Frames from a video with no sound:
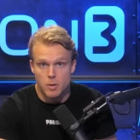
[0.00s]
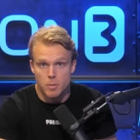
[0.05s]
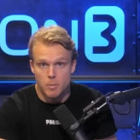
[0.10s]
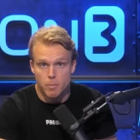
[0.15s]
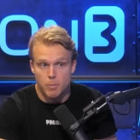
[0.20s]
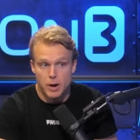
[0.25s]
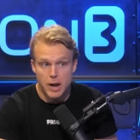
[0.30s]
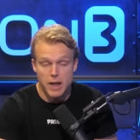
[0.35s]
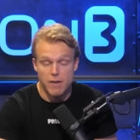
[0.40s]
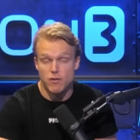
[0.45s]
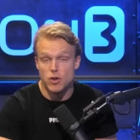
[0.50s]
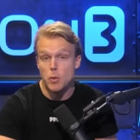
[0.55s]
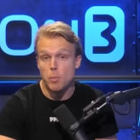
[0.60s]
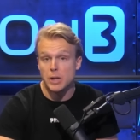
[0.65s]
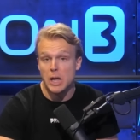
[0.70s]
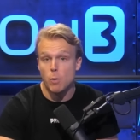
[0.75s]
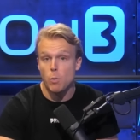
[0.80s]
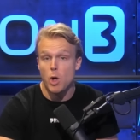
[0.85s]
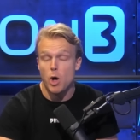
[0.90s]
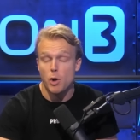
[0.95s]
but if you
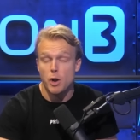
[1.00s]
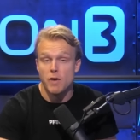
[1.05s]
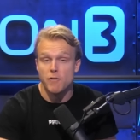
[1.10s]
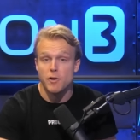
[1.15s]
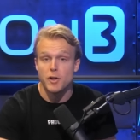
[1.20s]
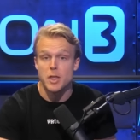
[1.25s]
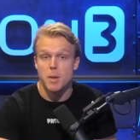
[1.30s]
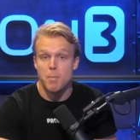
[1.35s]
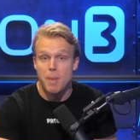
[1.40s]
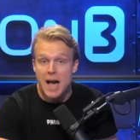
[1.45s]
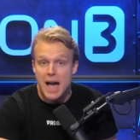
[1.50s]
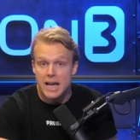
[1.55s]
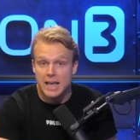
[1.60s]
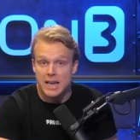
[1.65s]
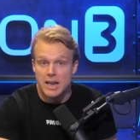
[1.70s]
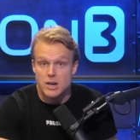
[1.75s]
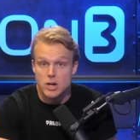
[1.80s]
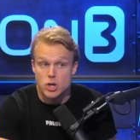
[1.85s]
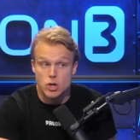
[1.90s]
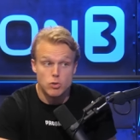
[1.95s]
play well enough on the back
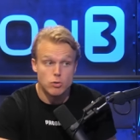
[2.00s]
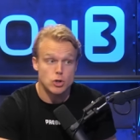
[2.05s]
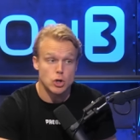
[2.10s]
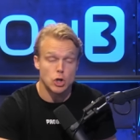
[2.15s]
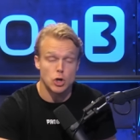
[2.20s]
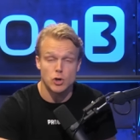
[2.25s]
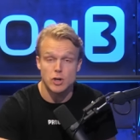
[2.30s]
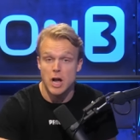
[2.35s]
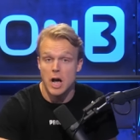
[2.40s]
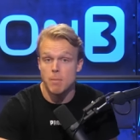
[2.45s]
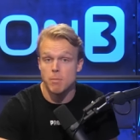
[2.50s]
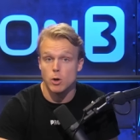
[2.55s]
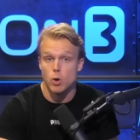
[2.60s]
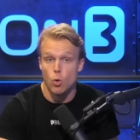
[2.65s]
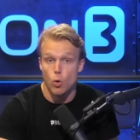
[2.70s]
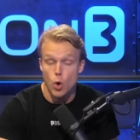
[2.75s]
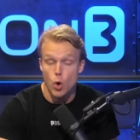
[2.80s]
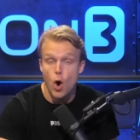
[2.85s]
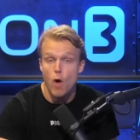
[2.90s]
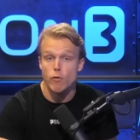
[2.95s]
end and you turn Kyle
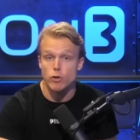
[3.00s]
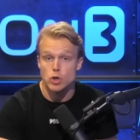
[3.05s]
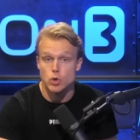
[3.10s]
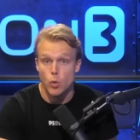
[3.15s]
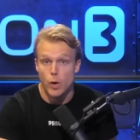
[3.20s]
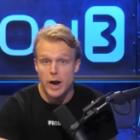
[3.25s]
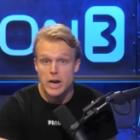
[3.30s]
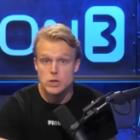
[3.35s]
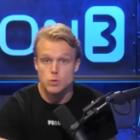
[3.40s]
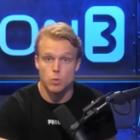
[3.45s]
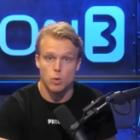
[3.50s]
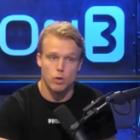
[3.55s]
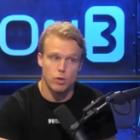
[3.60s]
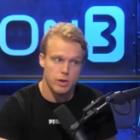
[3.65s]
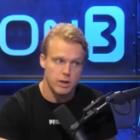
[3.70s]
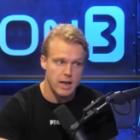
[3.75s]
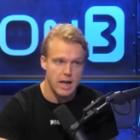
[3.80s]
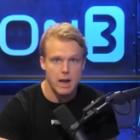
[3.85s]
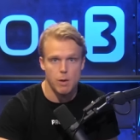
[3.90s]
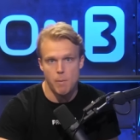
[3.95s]
McCord over twice, well
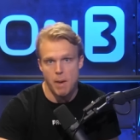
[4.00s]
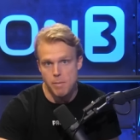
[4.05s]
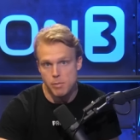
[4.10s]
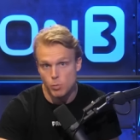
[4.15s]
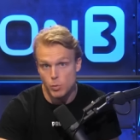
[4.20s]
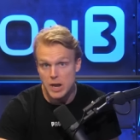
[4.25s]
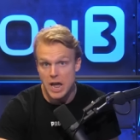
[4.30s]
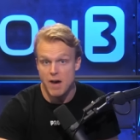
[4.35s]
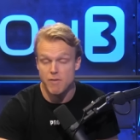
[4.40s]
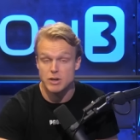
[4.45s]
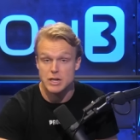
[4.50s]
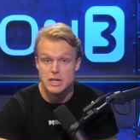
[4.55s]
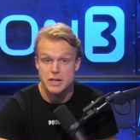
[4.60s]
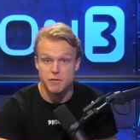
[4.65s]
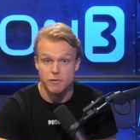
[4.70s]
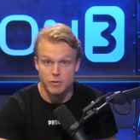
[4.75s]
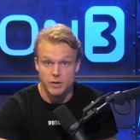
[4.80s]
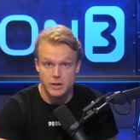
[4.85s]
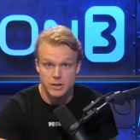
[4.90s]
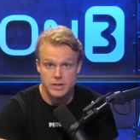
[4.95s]
then, hey, maybe we have a
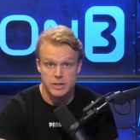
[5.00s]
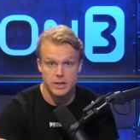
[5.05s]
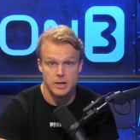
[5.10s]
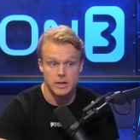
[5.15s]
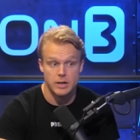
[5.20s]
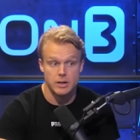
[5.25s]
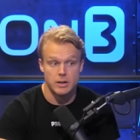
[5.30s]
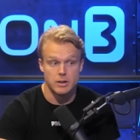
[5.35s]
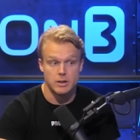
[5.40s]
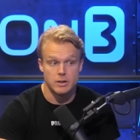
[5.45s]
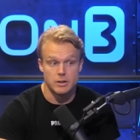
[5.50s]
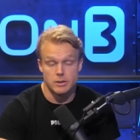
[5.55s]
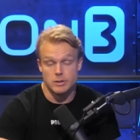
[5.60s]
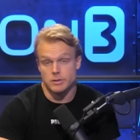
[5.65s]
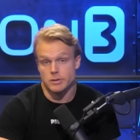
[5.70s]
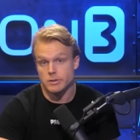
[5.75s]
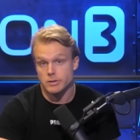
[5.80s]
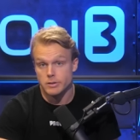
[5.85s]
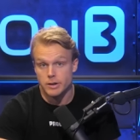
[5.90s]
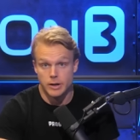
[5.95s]
different,
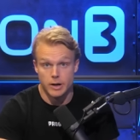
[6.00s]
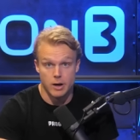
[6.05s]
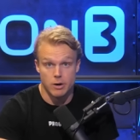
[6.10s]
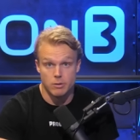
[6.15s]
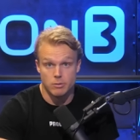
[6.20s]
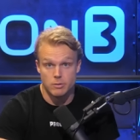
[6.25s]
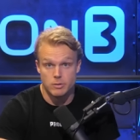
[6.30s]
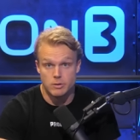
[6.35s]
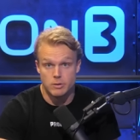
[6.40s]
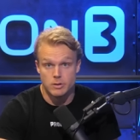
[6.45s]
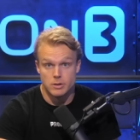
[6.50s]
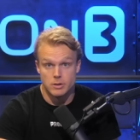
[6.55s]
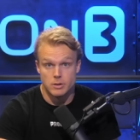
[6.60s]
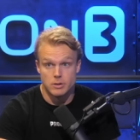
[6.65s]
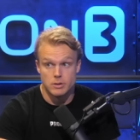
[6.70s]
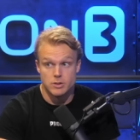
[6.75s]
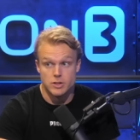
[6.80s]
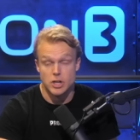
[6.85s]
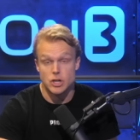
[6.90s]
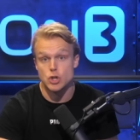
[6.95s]
you know,
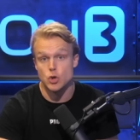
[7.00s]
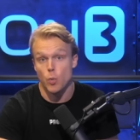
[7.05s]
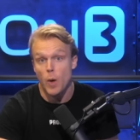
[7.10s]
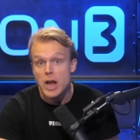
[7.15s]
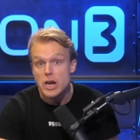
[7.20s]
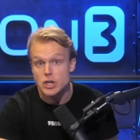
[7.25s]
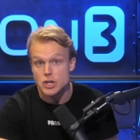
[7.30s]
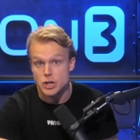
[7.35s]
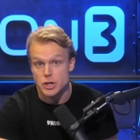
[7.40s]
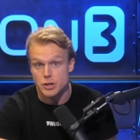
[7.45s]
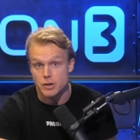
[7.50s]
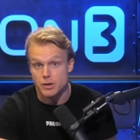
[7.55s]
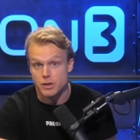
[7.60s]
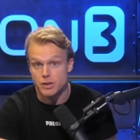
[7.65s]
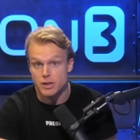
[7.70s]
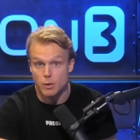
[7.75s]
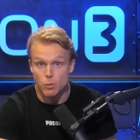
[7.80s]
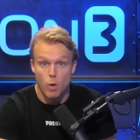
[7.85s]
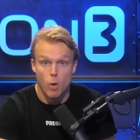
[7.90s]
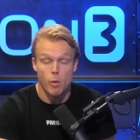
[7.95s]
situation
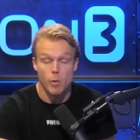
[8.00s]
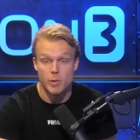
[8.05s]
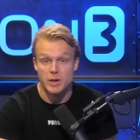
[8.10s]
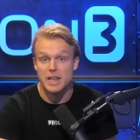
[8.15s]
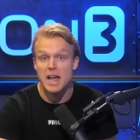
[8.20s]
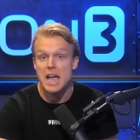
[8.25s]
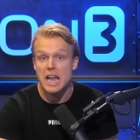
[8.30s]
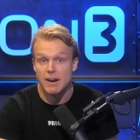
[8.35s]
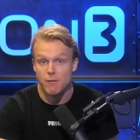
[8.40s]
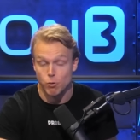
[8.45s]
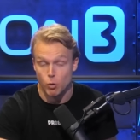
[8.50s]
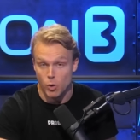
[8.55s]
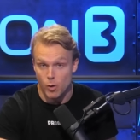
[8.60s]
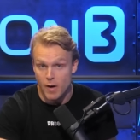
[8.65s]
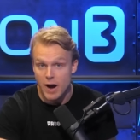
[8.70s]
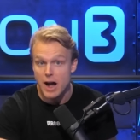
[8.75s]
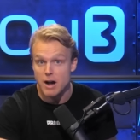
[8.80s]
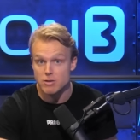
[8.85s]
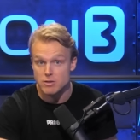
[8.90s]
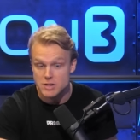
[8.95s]
than what we would like if we're an
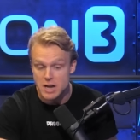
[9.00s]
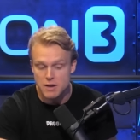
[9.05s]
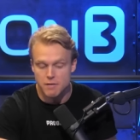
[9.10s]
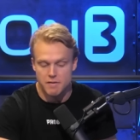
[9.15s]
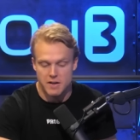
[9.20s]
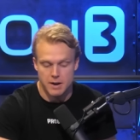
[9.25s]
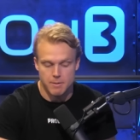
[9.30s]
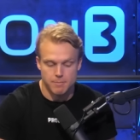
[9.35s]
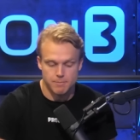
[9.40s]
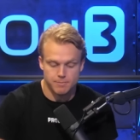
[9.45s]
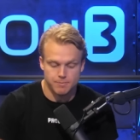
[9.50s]
Ohio State fan.